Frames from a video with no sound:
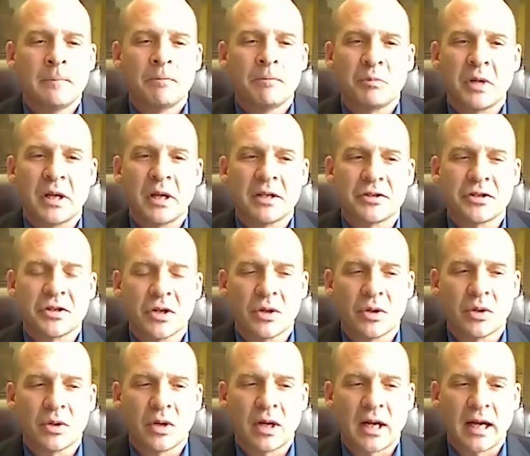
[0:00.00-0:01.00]
And
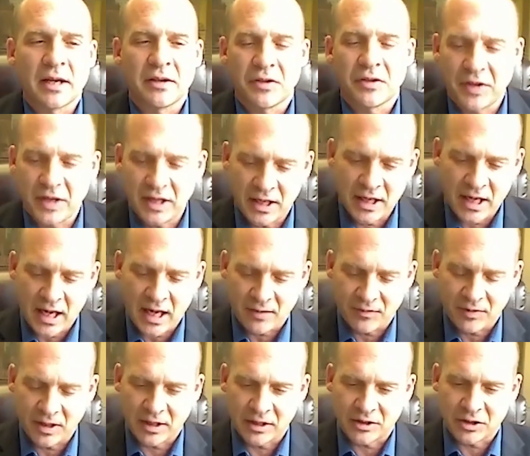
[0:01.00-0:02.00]
so I think
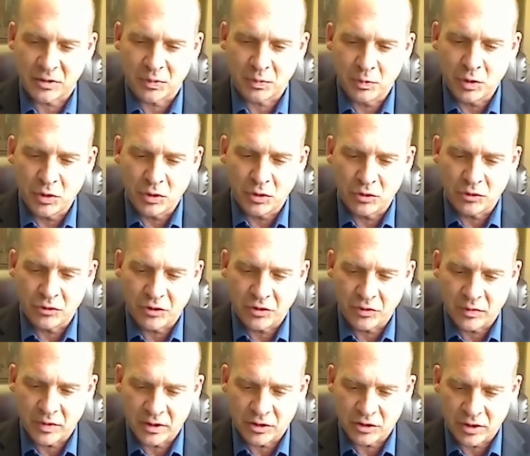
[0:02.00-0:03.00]
having a smooth
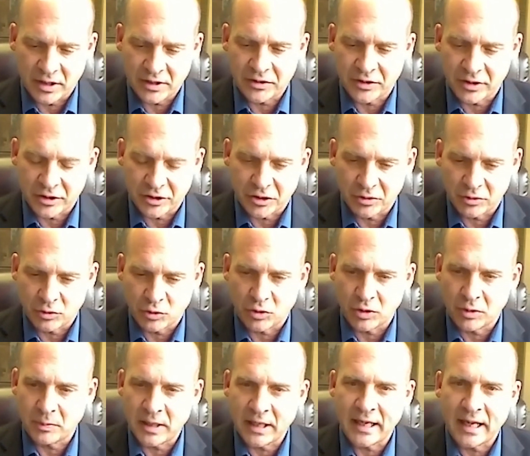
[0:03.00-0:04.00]
transition between
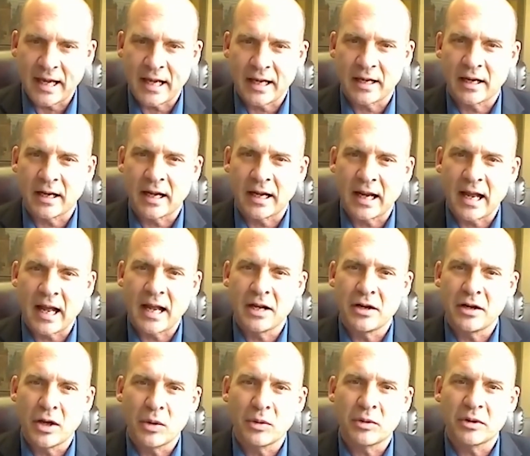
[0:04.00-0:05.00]
my dad and I
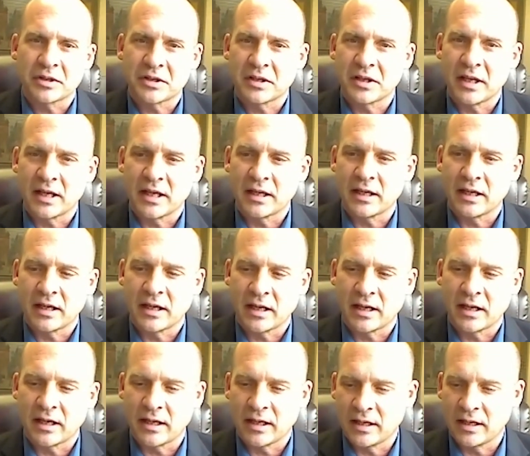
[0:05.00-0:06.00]
noticed that
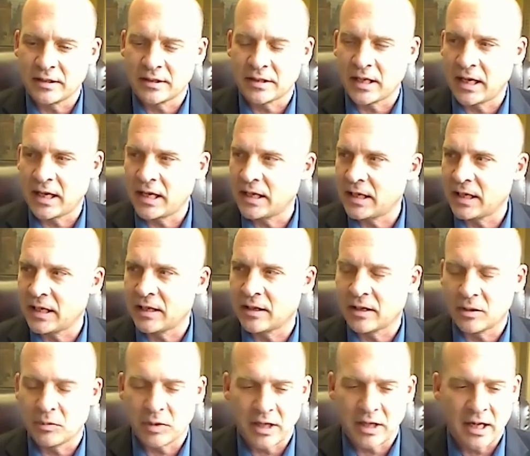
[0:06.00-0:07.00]
he's 80, going
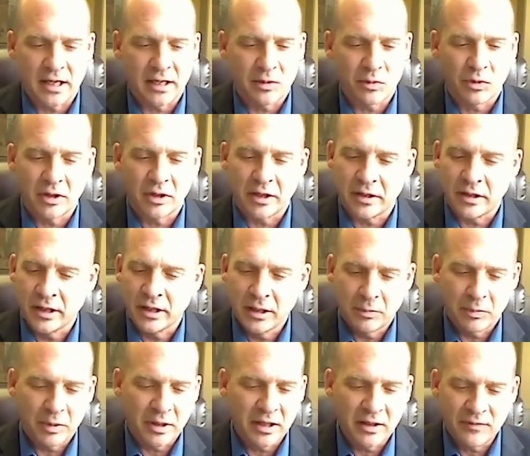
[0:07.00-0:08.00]
to be 81,
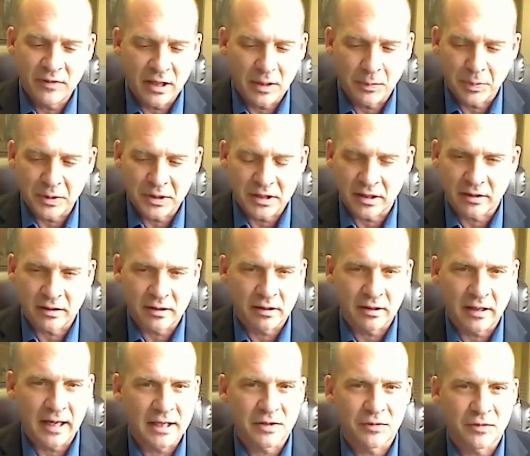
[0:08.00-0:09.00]
but even up until the
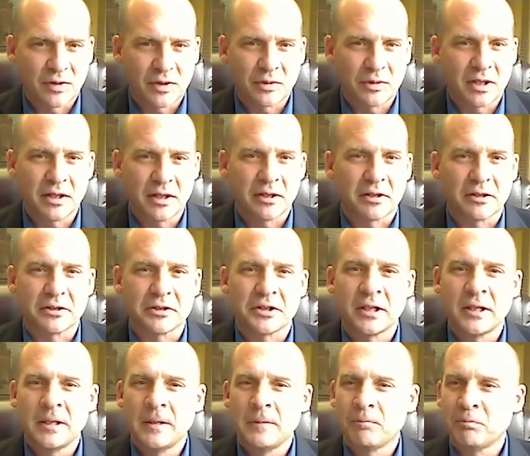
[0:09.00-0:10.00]
last few years,
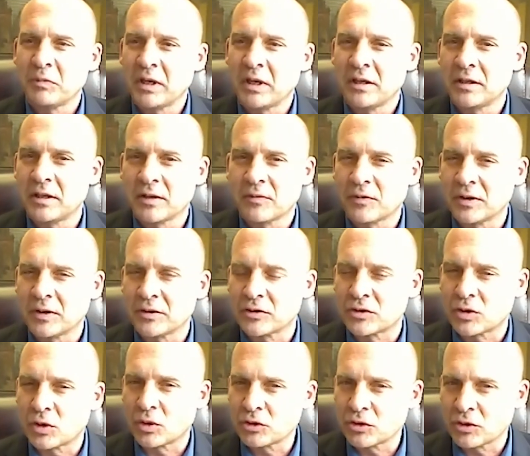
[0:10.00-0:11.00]
in different
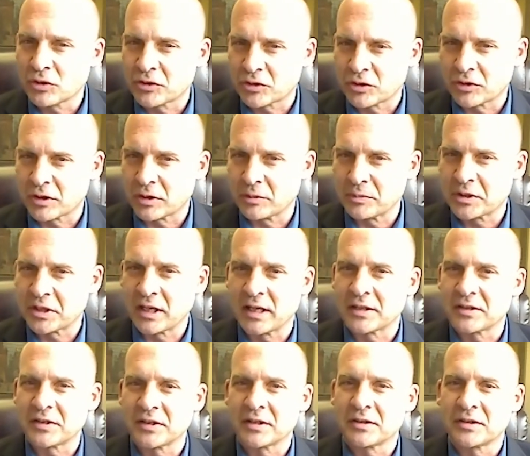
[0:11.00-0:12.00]
social
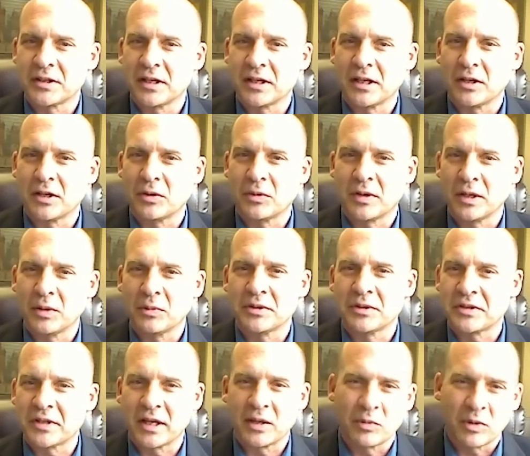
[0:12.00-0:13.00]
circumstances, he would
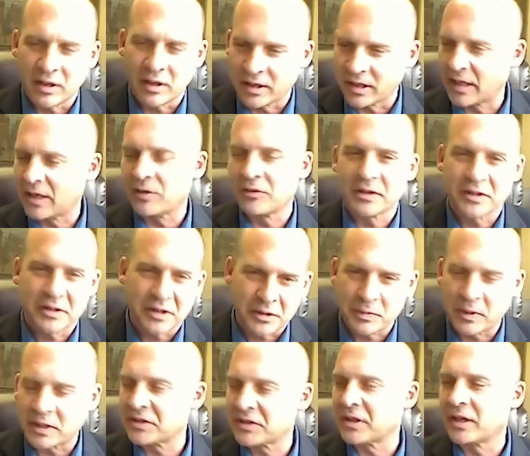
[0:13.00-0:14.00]
say, well, this is
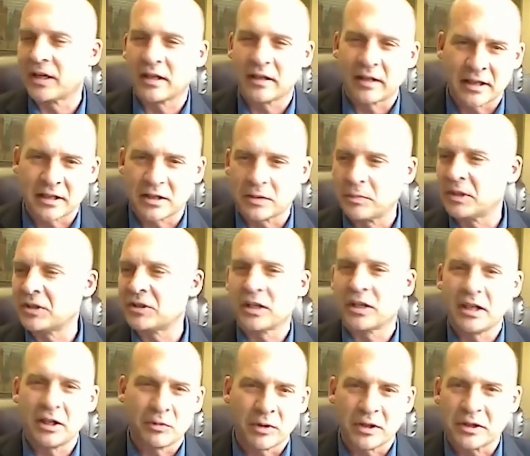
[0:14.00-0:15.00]
my son, I'd like to meet you.
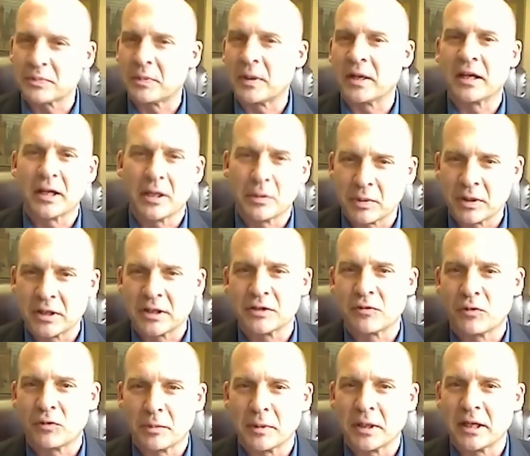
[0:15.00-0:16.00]
He runs my companies
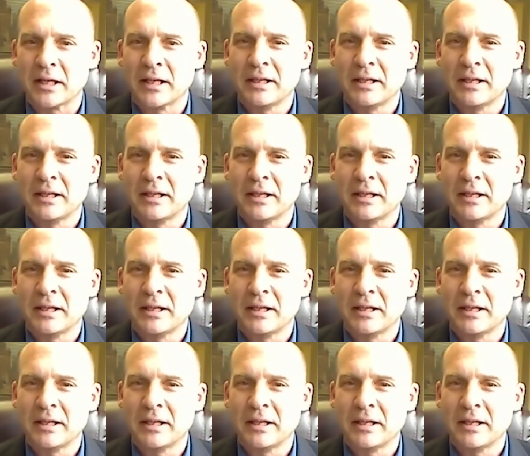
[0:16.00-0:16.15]
for me.